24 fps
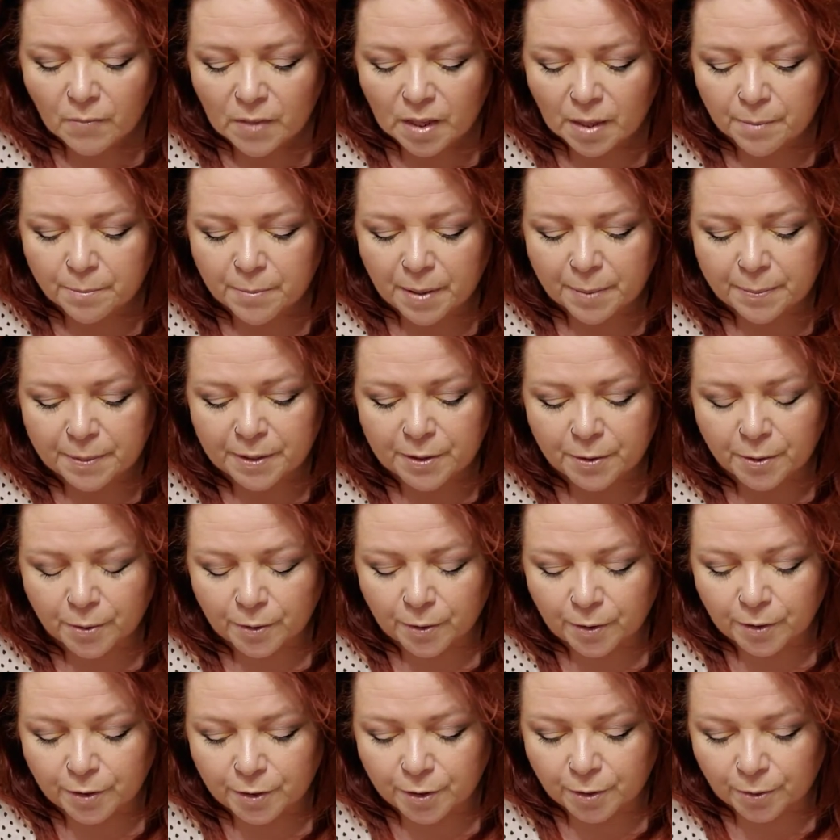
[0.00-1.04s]
Maybe
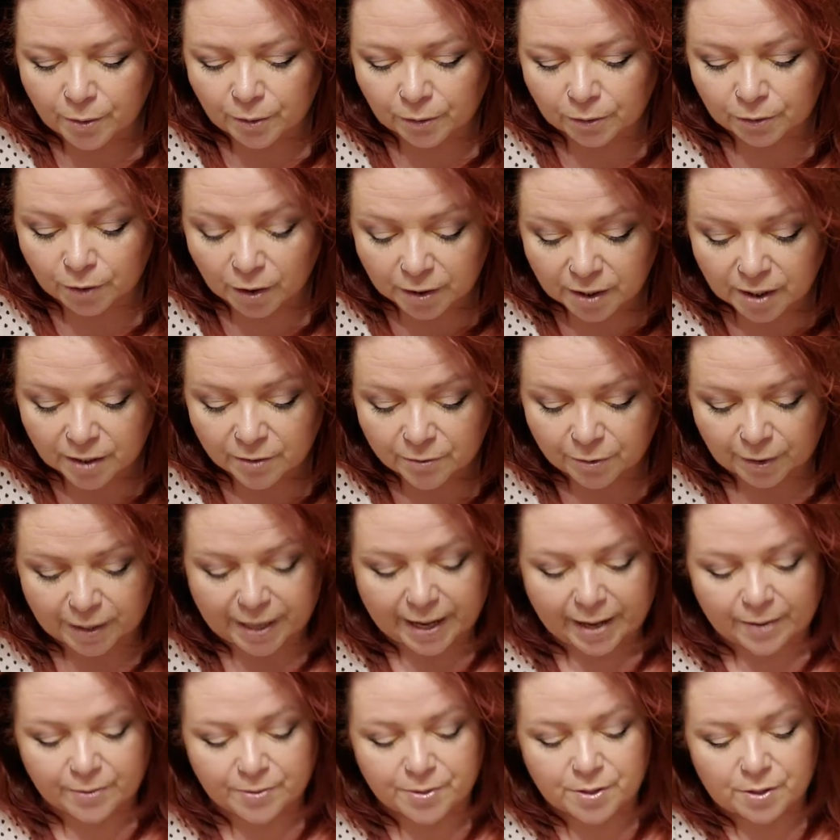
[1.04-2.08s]
you're looking for
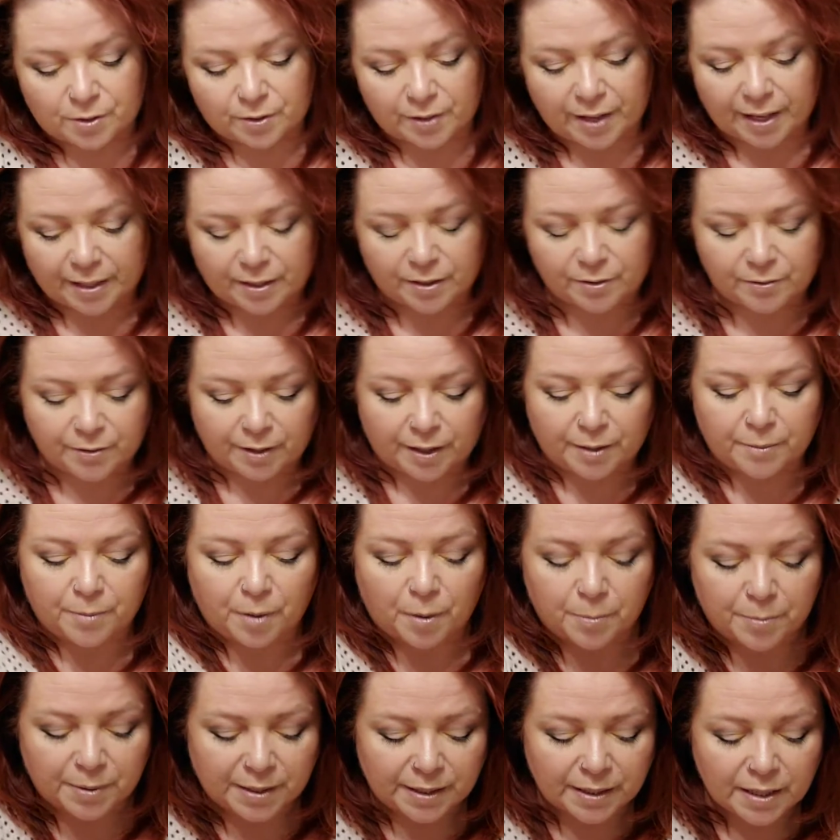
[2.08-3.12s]
counsel. That could very
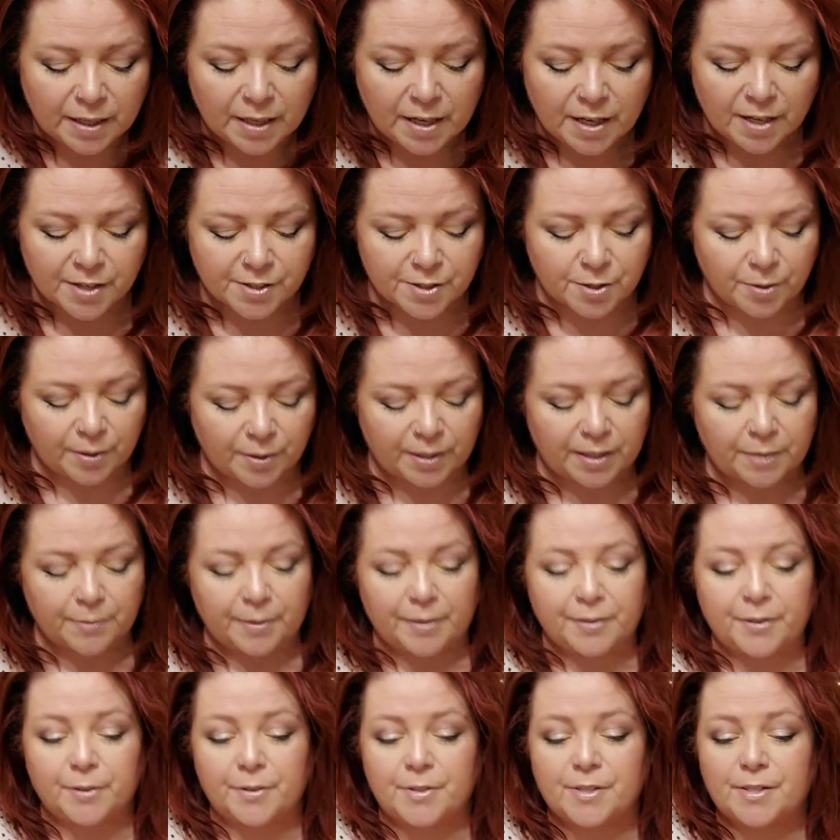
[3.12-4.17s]
well be. So anyway,
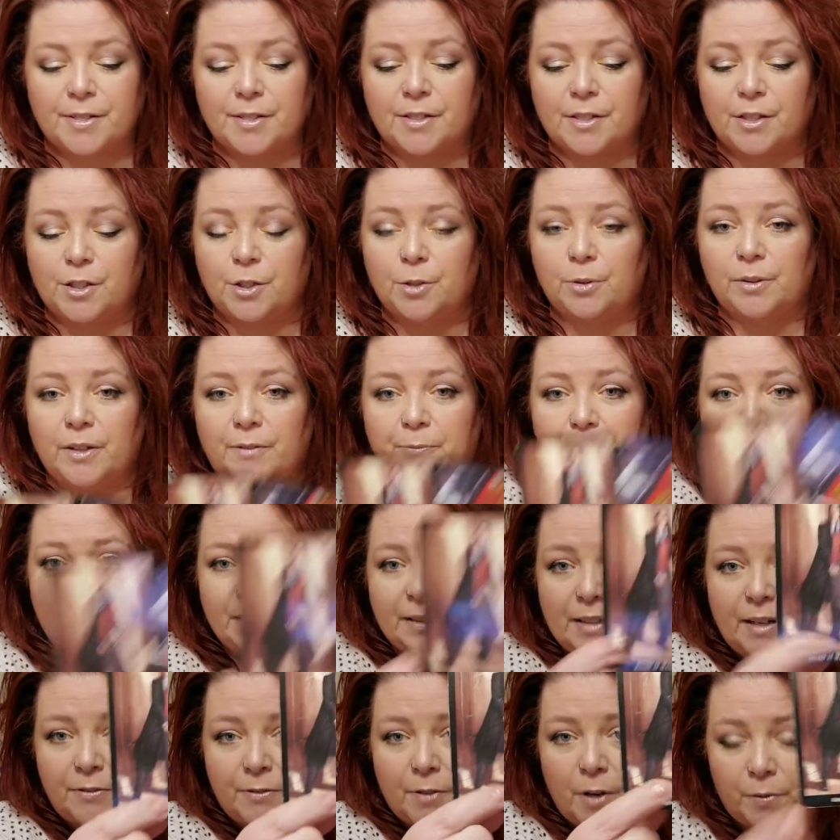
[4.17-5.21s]
there's you being
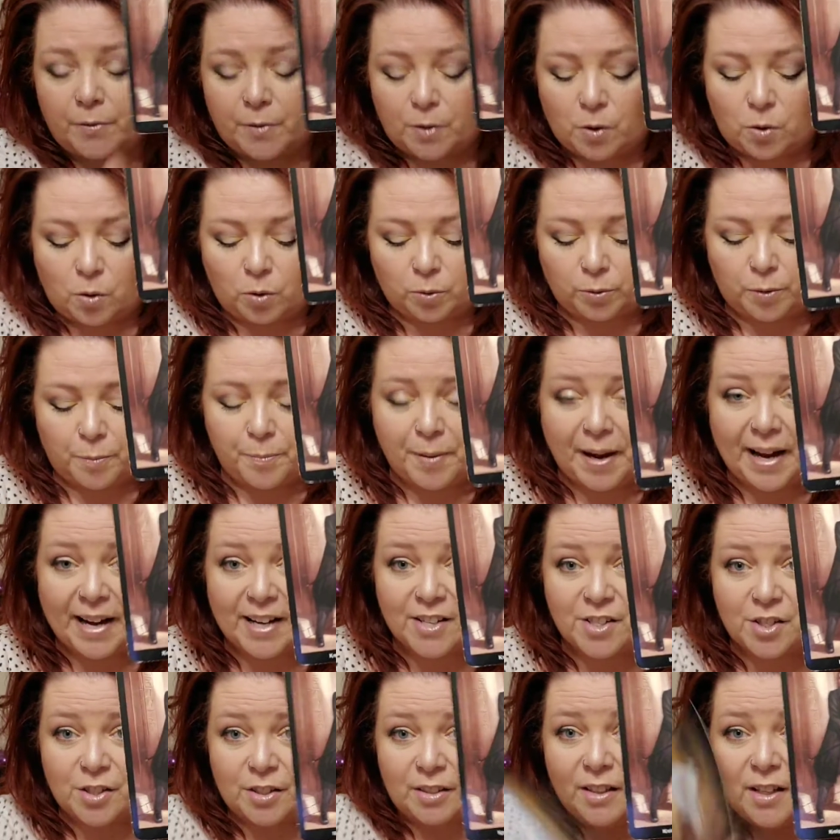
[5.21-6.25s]
left out in the cold with
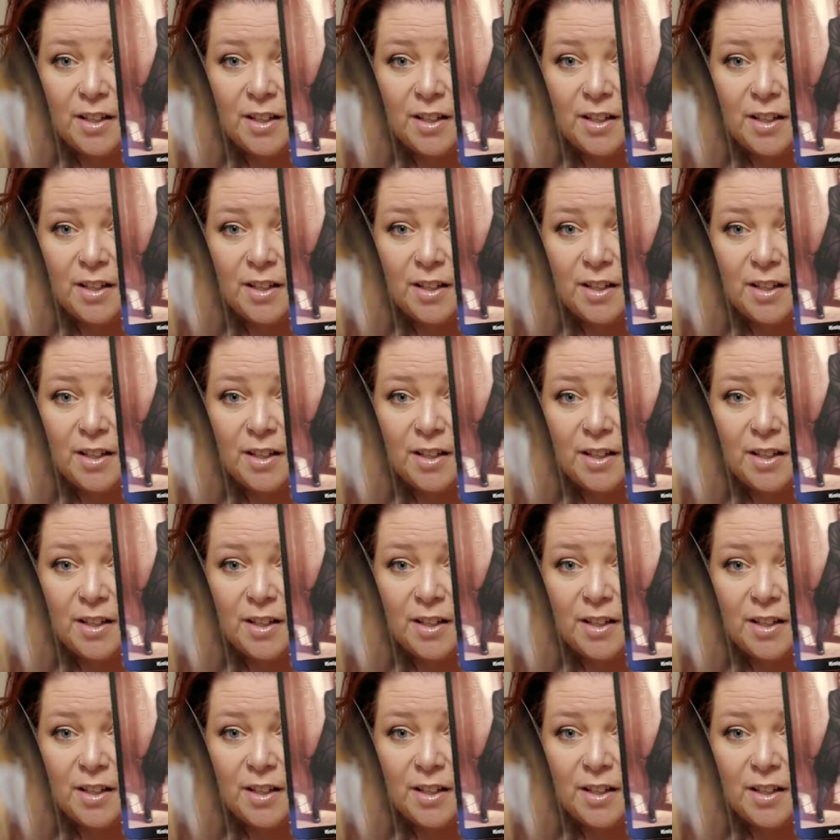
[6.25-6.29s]
passion,